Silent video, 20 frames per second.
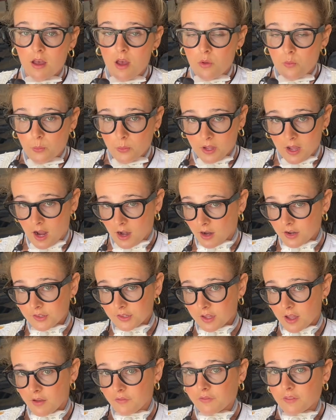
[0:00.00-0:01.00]
We got our
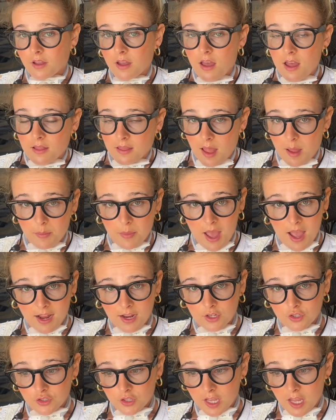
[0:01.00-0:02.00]
stuff, that
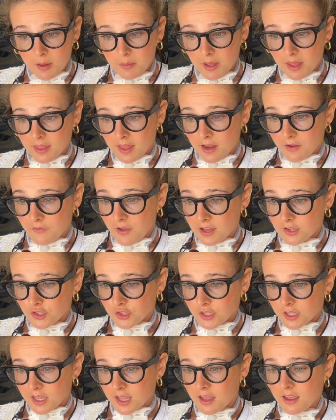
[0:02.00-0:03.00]
baggage claim, and then
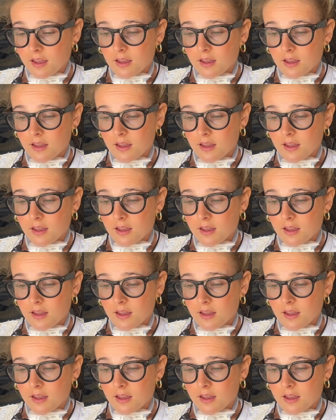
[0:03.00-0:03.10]
eventually